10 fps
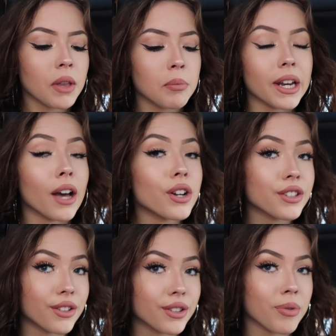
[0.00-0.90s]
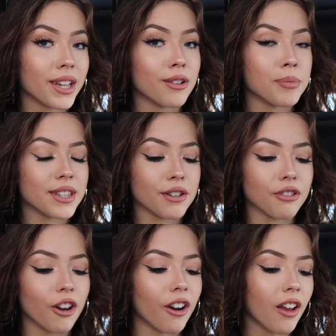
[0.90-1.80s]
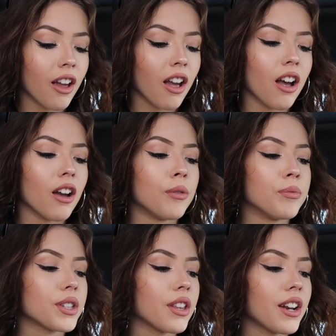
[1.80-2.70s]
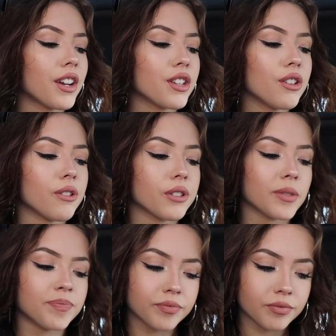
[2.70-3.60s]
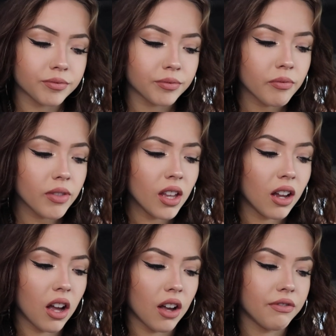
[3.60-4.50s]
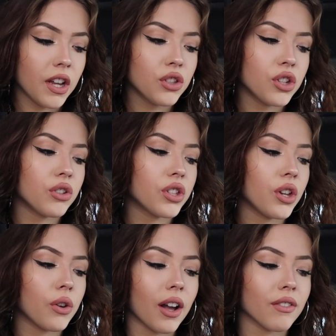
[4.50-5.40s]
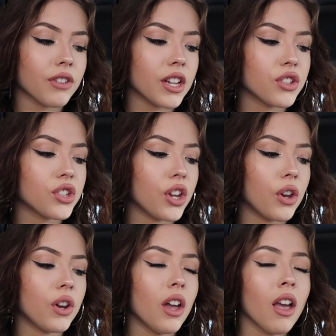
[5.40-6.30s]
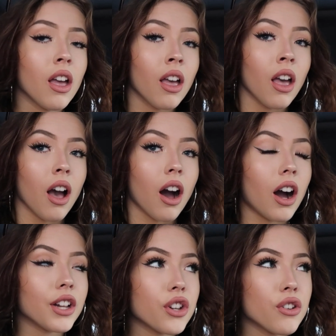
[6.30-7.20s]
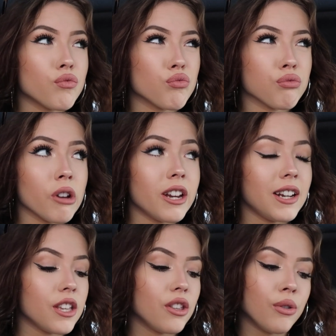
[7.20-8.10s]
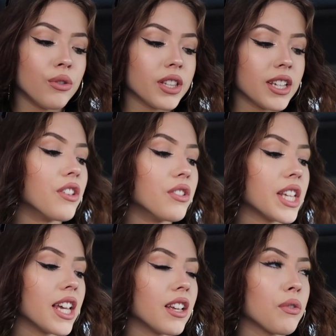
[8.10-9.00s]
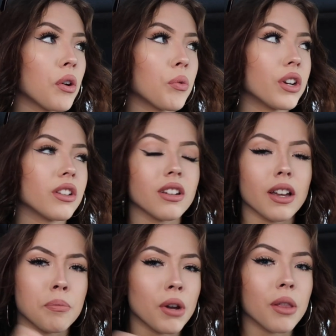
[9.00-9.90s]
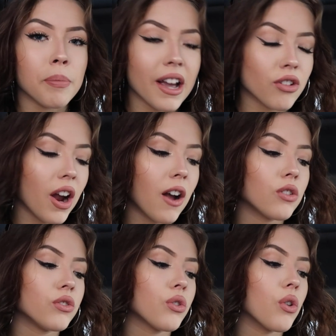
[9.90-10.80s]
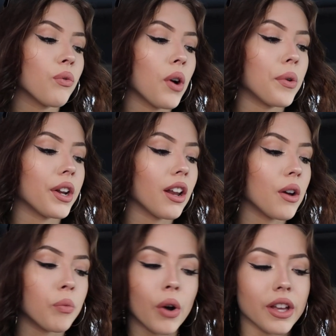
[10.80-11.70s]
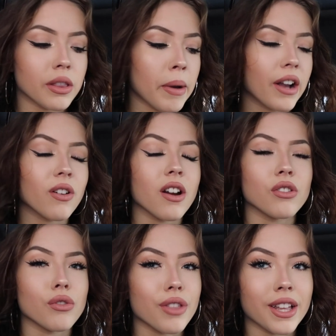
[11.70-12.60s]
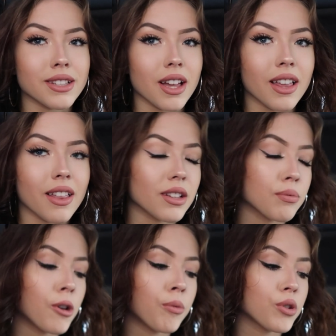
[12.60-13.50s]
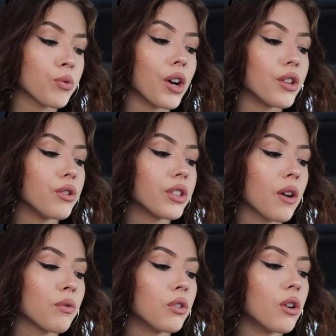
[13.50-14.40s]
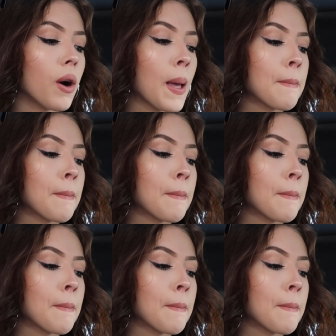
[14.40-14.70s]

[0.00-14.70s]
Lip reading: But now I do something a little bit different. So then I use Facetune 2 and Facetune. I don't really use it. I use it if I want to like blur the background, or if I want to like whiten the background or things like that. That's pretty much what I use that for.